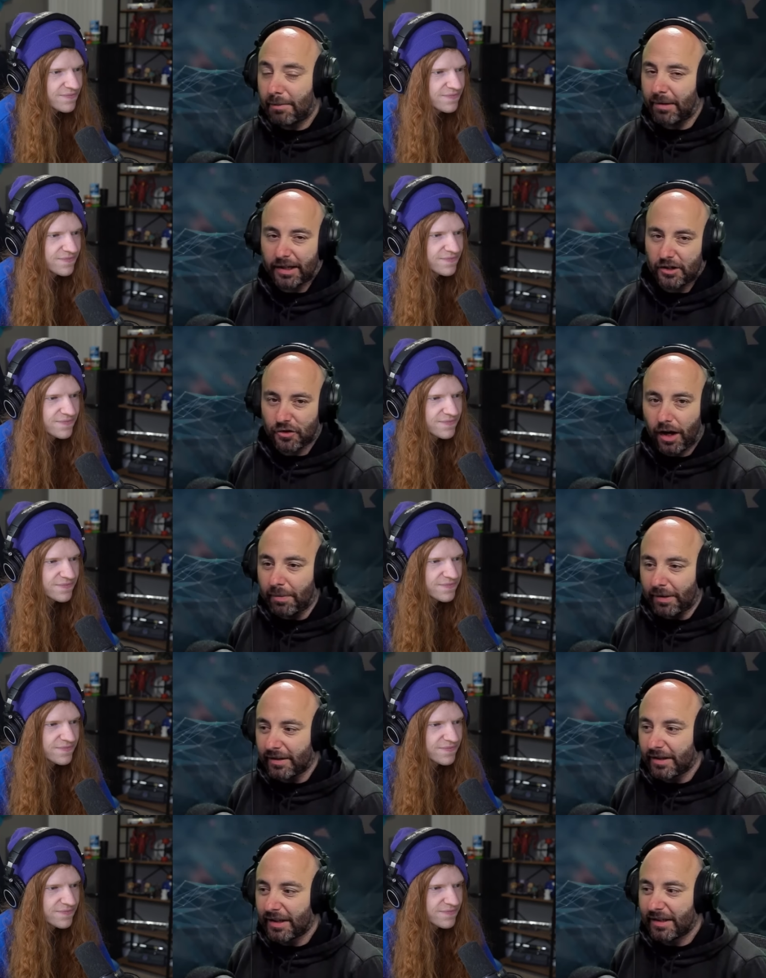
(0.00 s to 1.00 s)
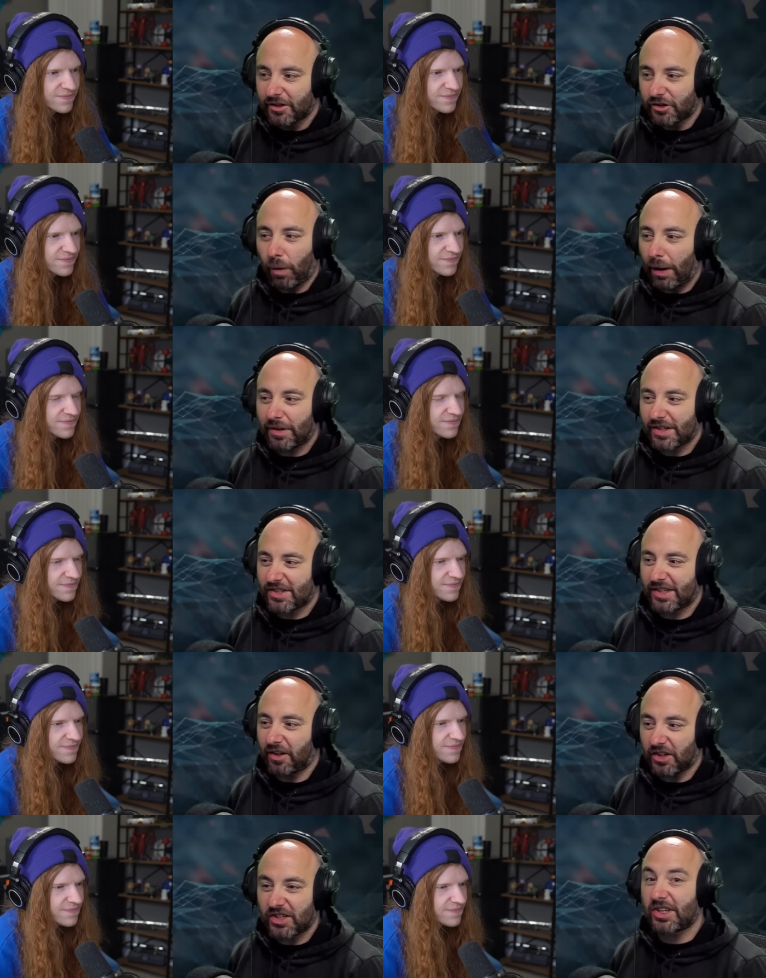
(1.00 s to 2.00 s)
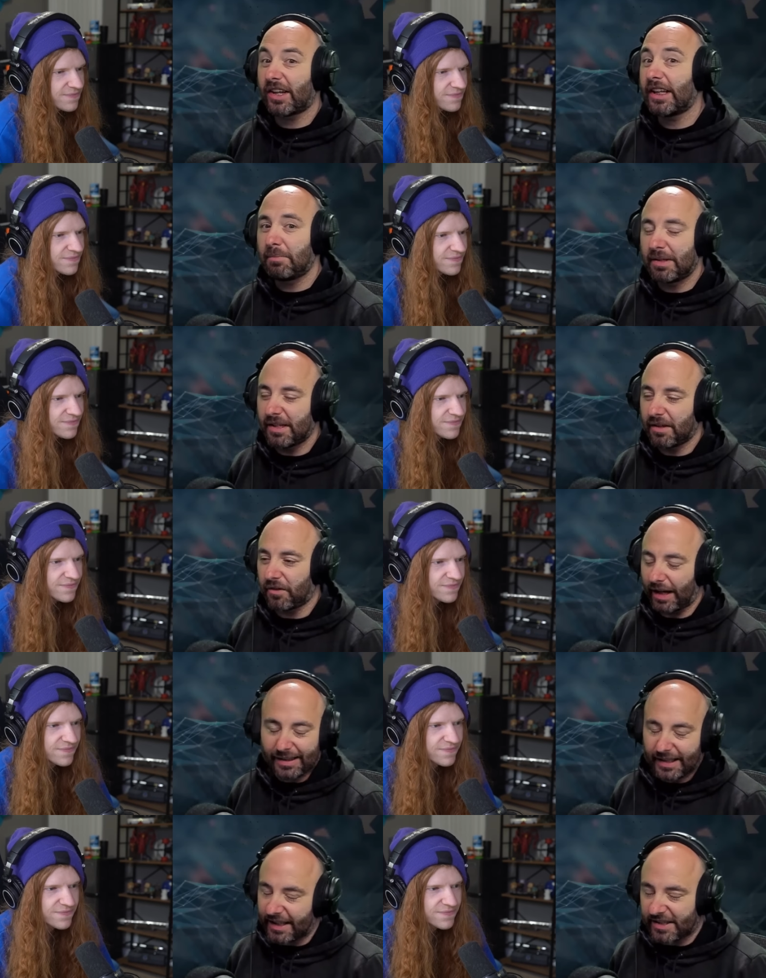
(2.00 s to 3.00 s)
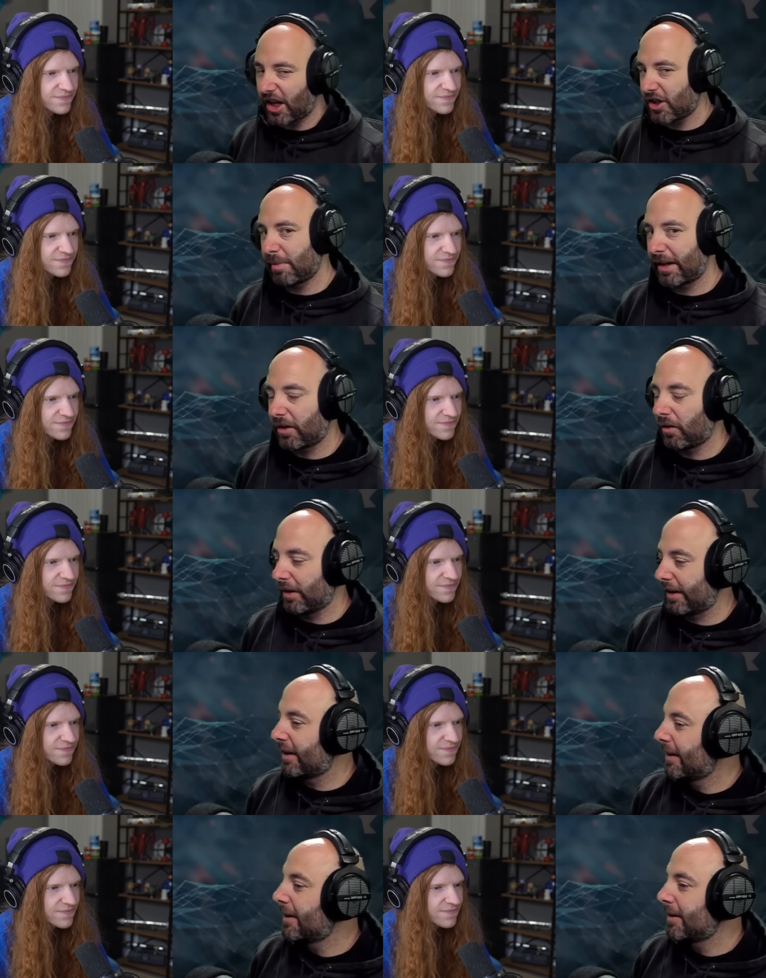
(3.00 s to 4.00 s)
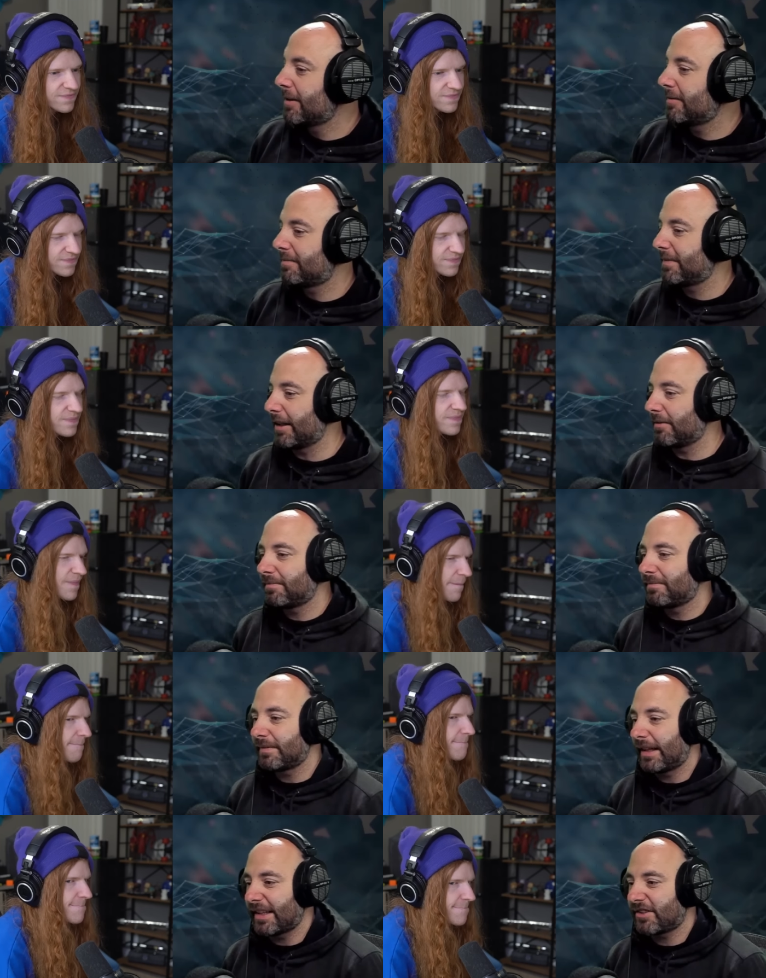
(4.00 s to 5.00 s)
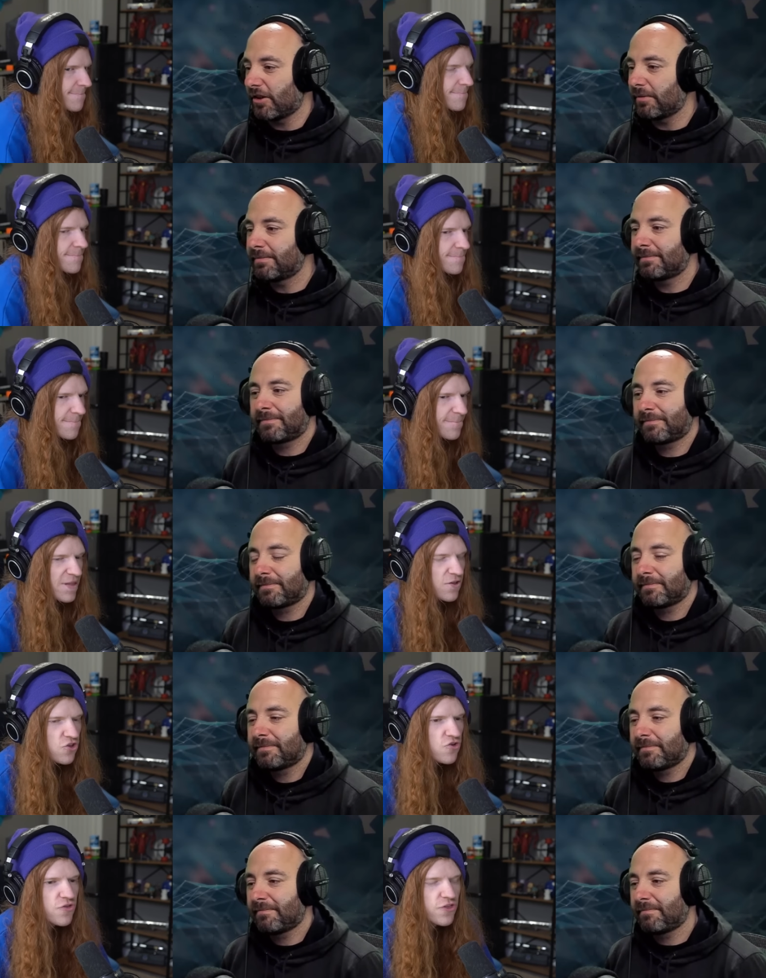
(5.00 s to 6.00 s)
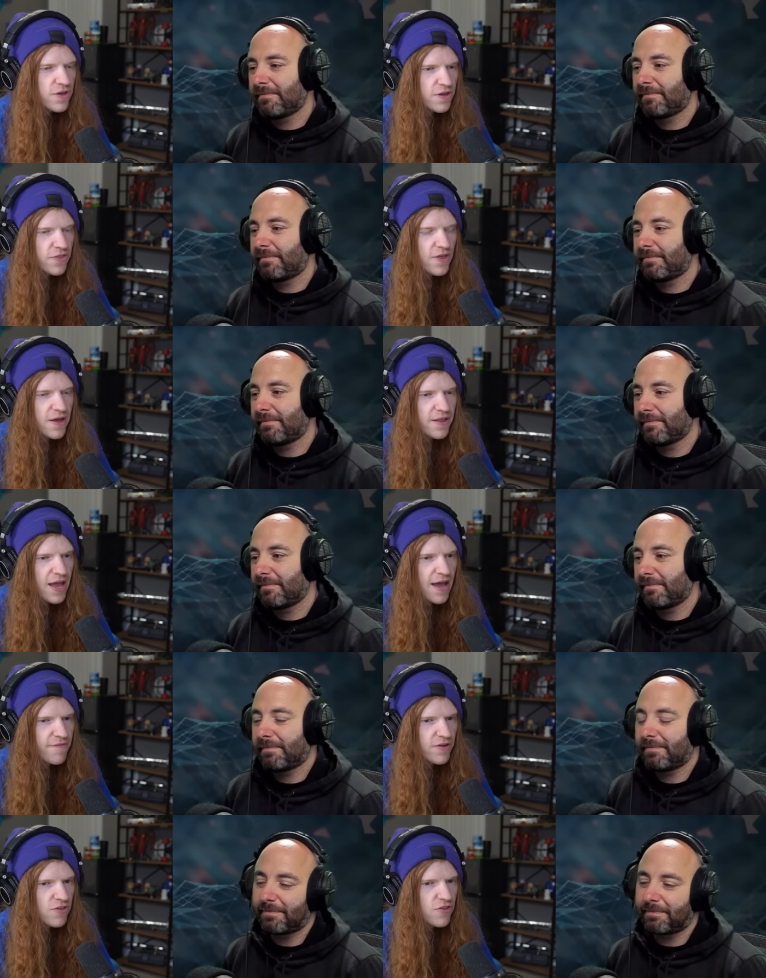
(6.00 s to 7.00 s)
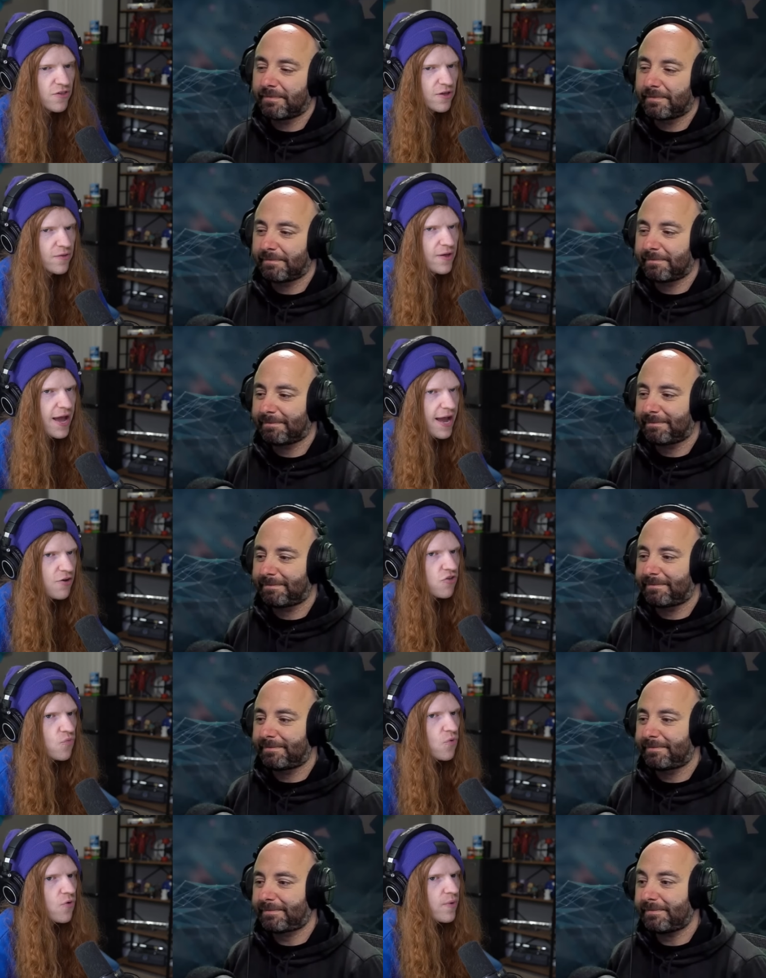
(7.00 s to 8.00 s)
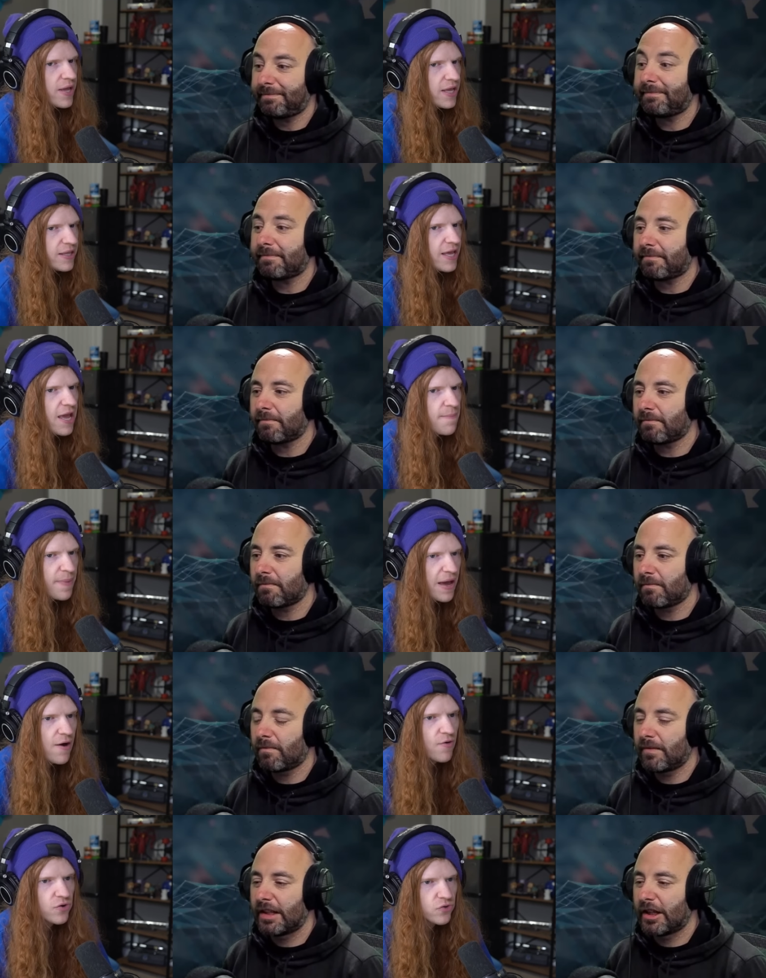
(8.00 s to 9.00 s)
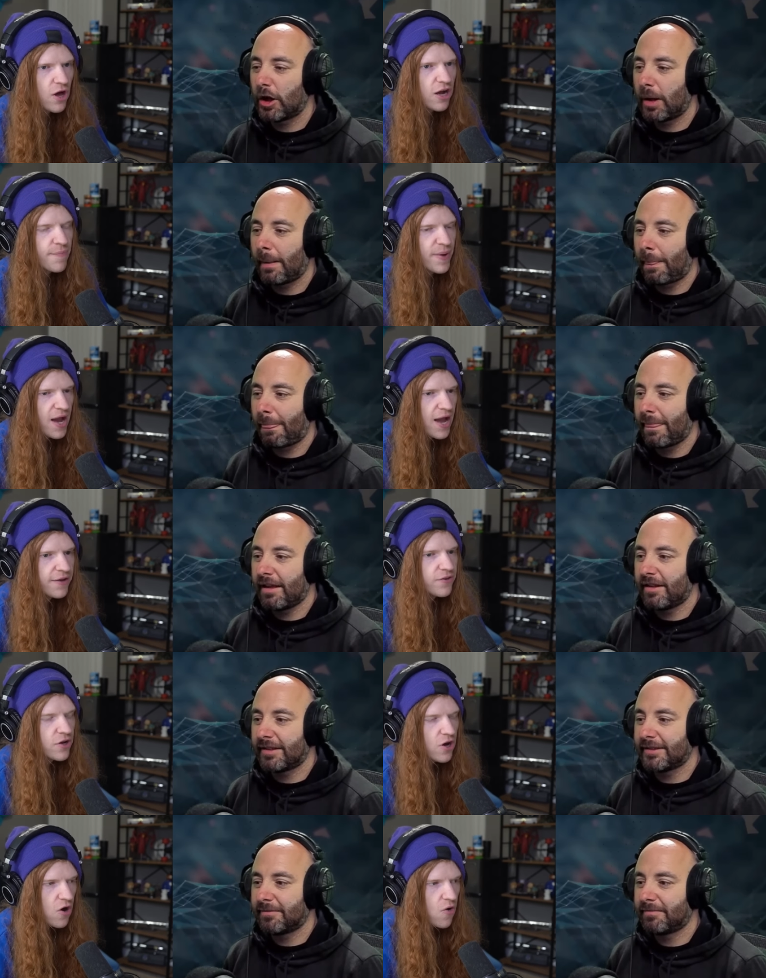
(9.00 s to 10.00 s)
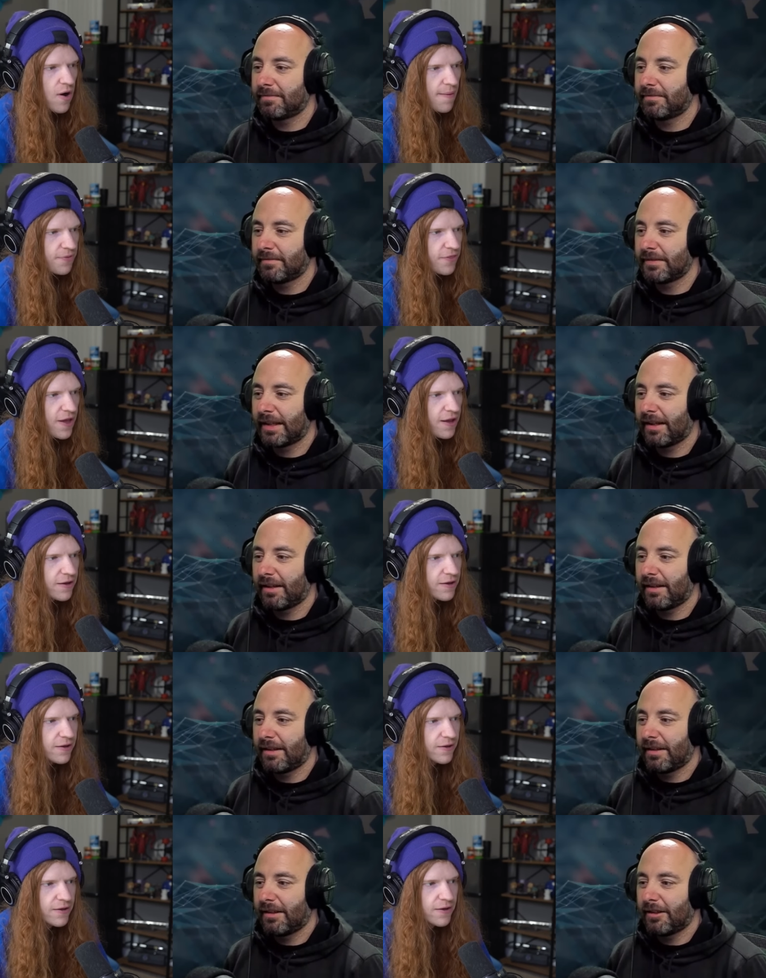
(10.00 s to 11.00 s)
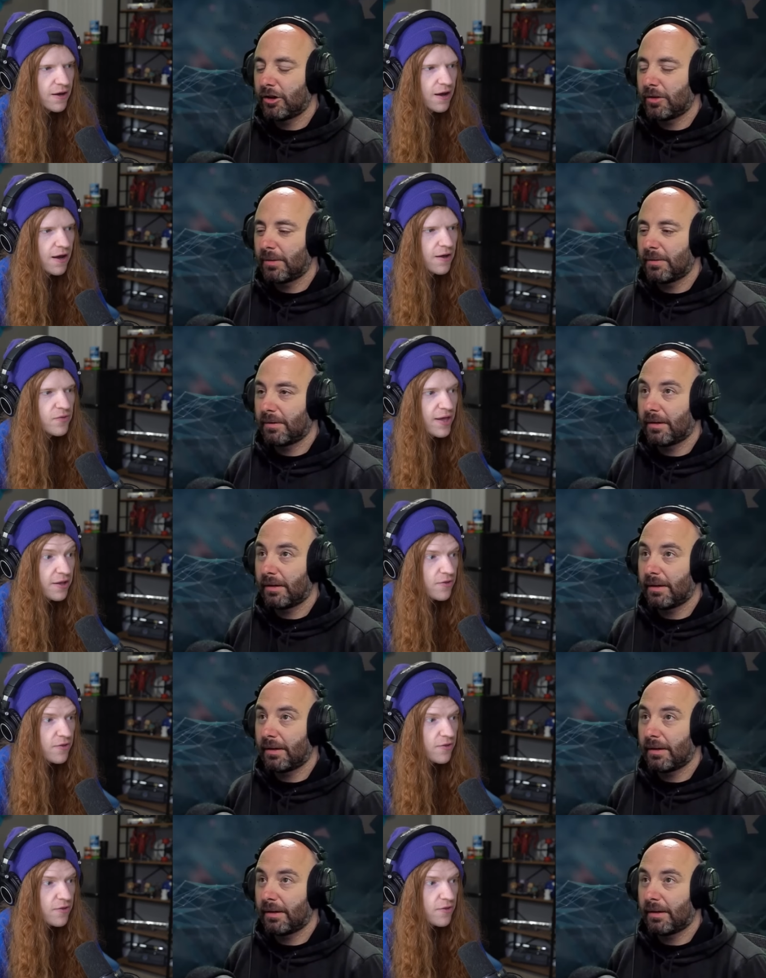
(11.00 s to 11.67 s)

Speaker 1: Anybody can drop it. So why would the Citadel suddenly be different? I think it's cosmetic only. Yeah, I think so.
Speaker 2: Do you think that having actual in-game power locked behind a co-op thing, uh, like